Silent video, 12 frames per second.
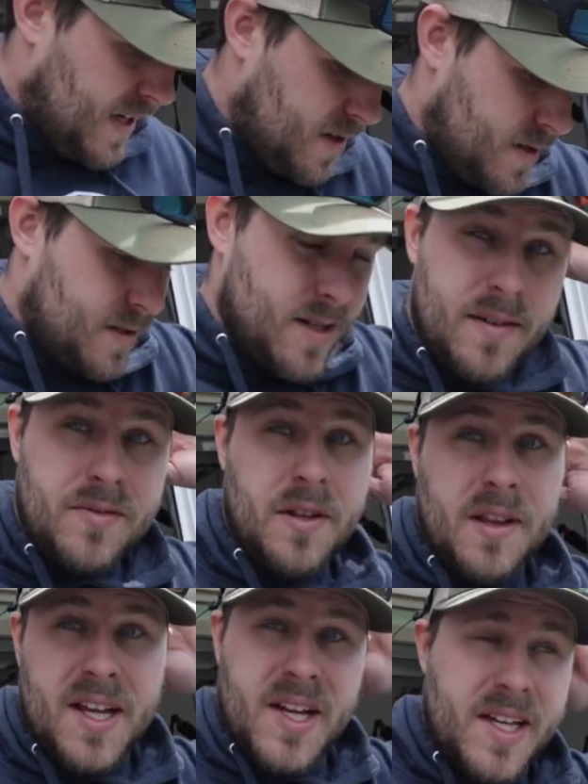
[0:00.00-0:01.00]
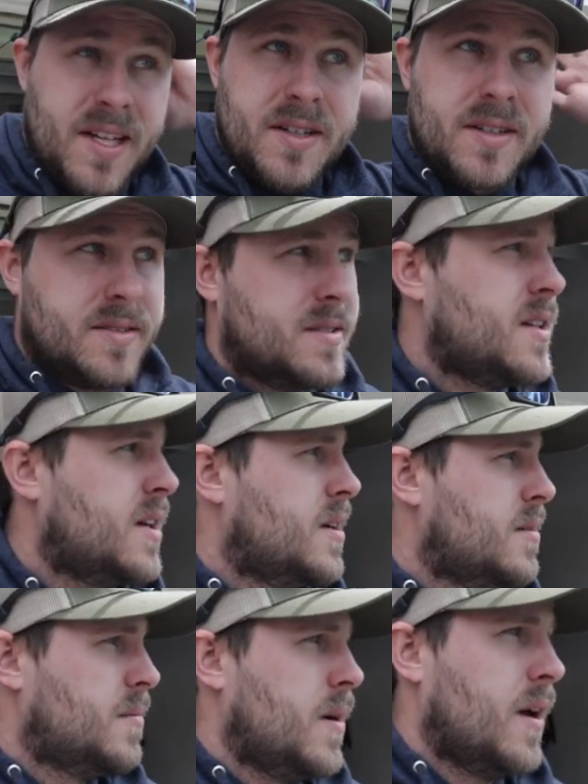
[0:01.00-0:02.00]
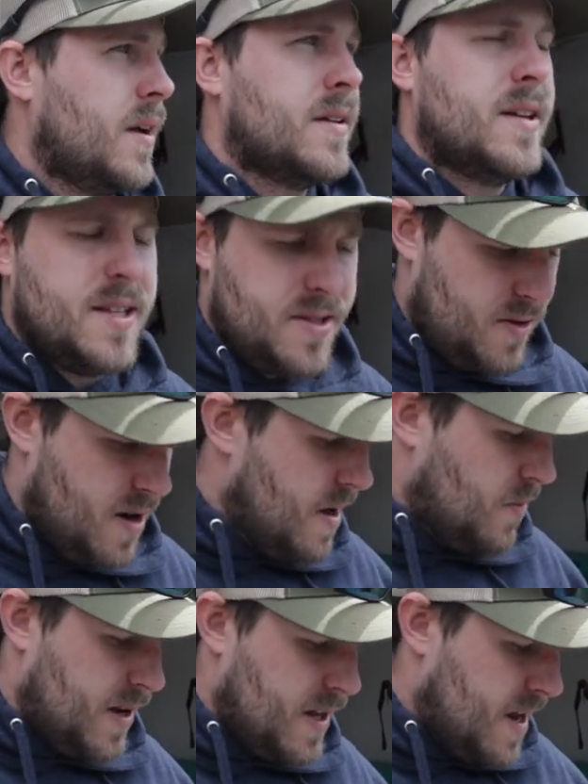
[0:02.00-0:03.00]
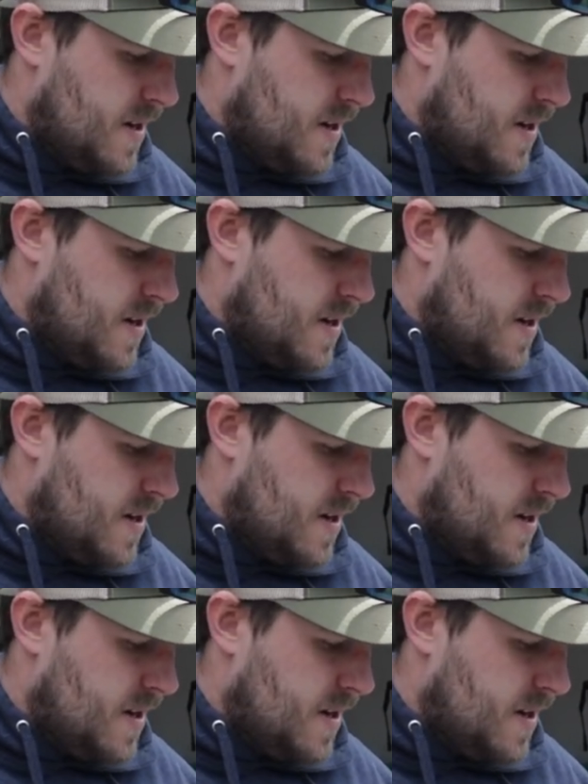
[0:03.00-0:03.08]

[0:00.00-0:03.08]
kicked us off the lake, but that's all right. We